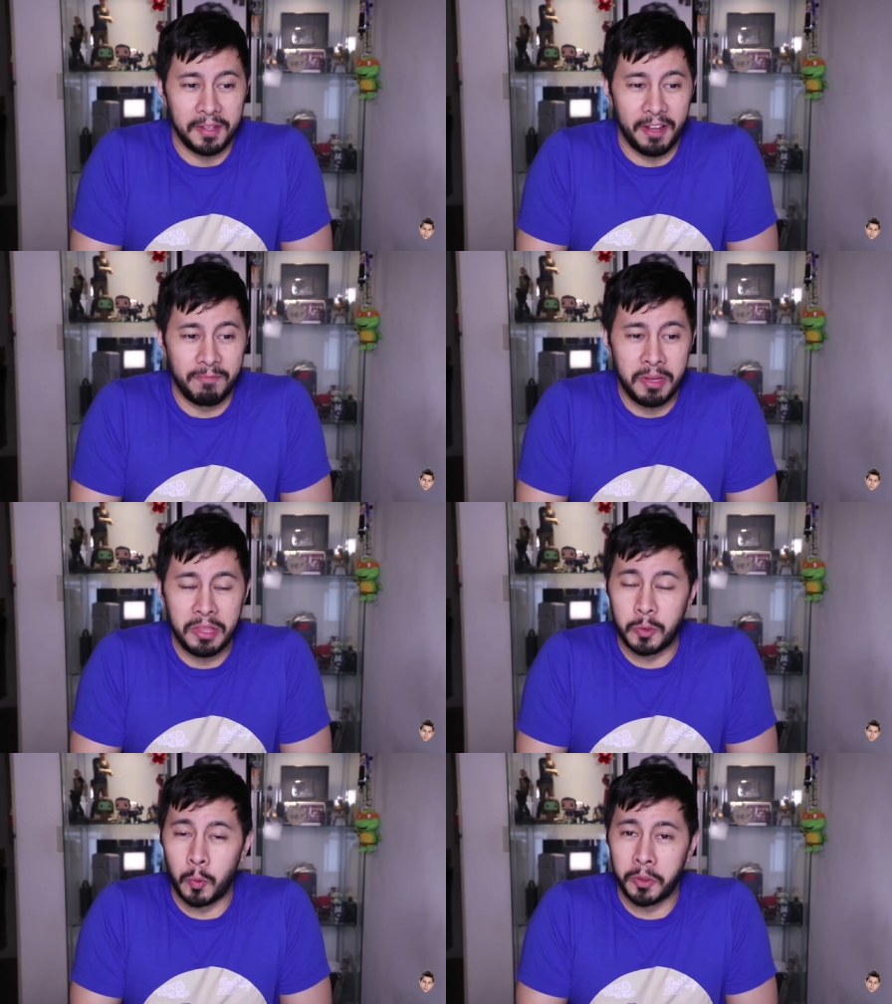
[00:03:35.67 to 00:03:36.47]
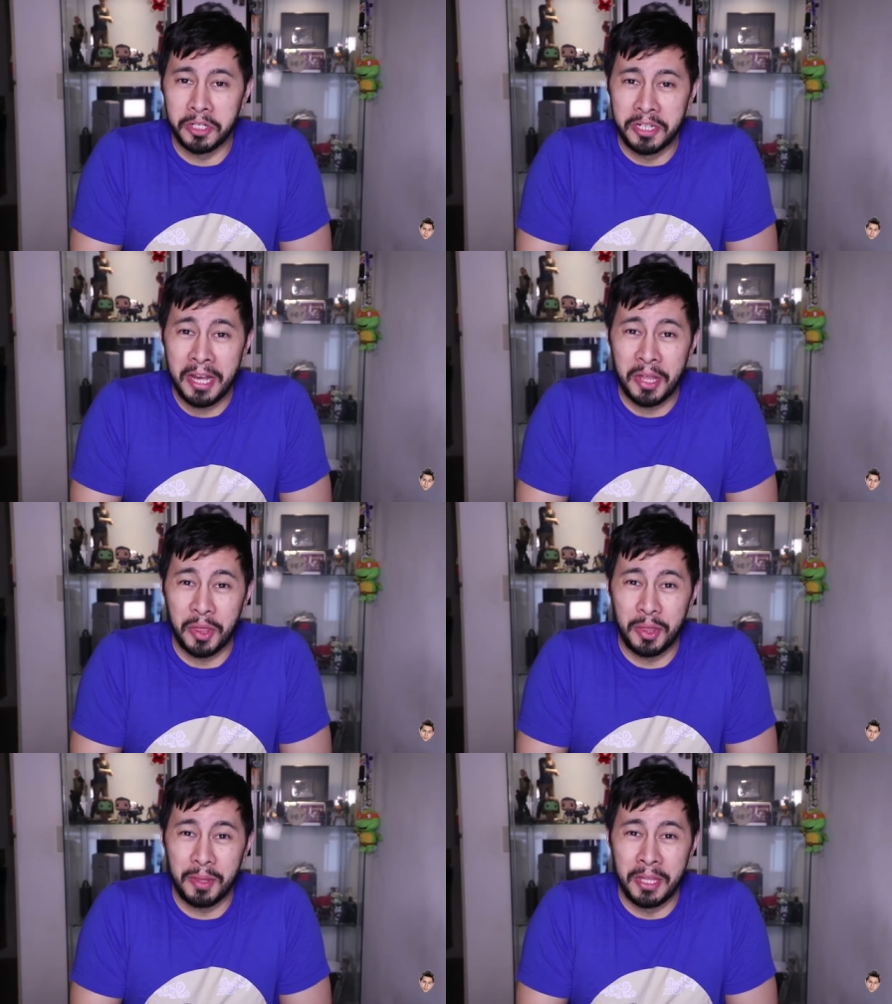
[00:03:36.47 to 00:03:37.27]
I've beat this word to
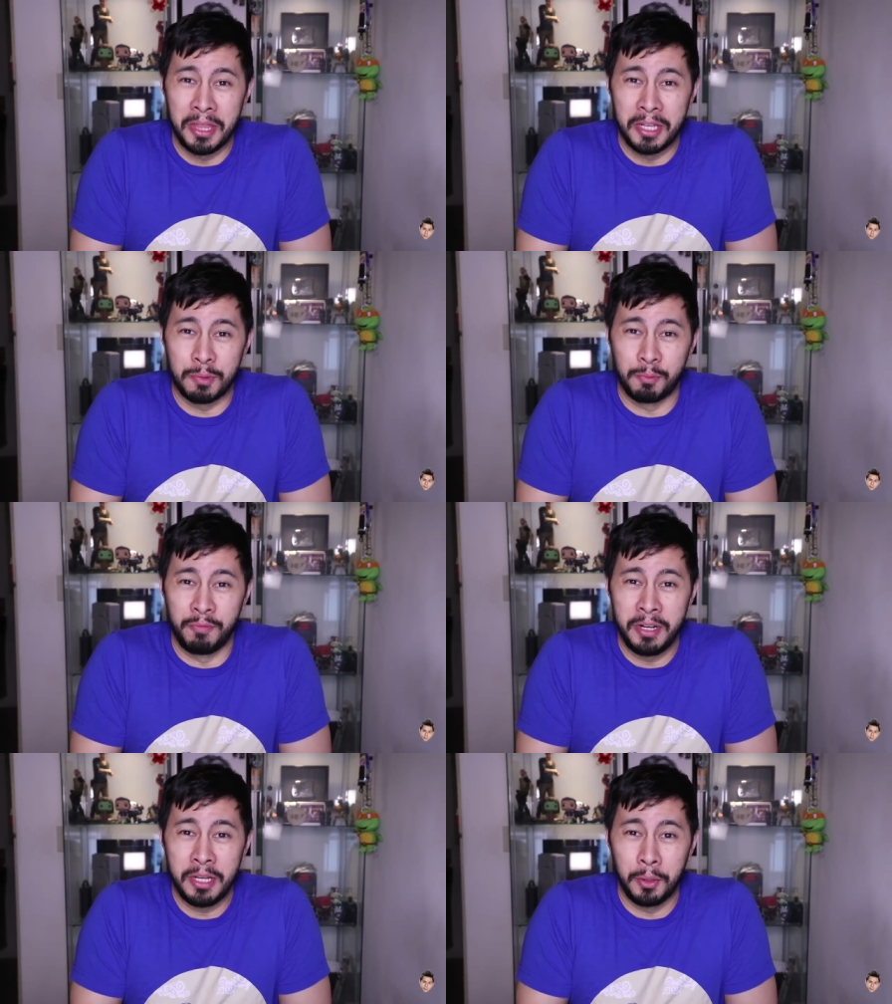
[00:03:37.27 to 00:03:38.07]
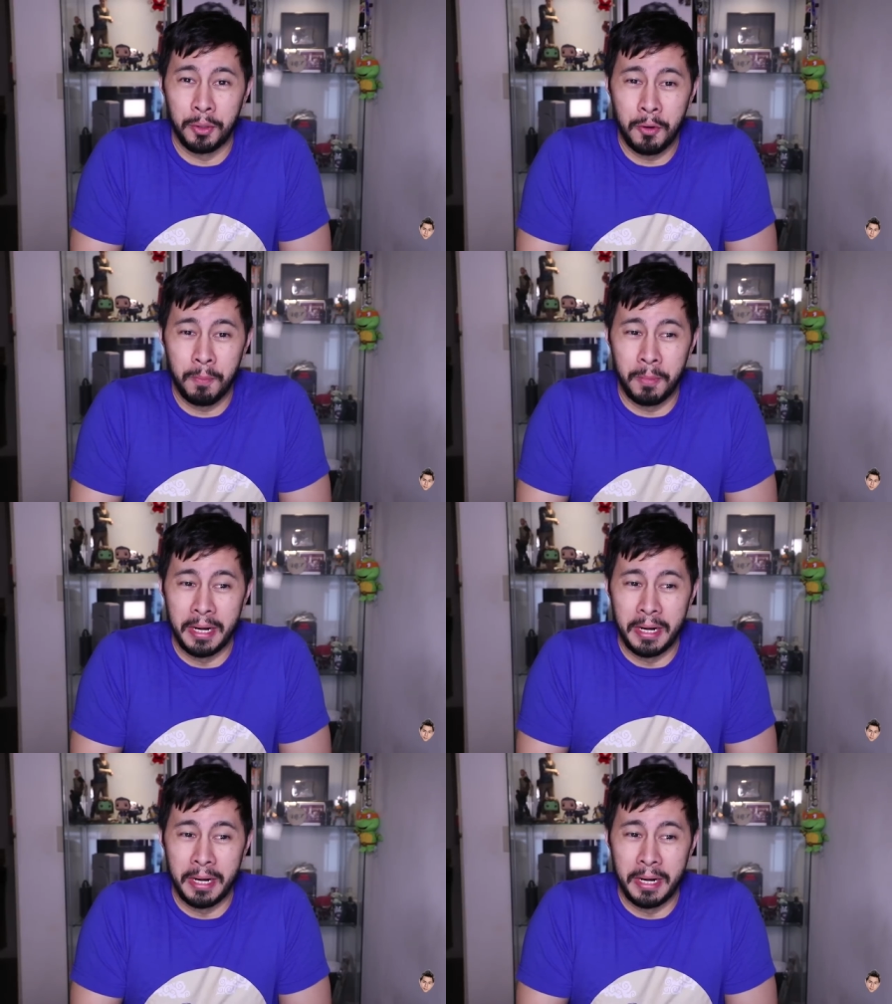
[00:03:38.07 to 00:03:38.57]
death in this video alone,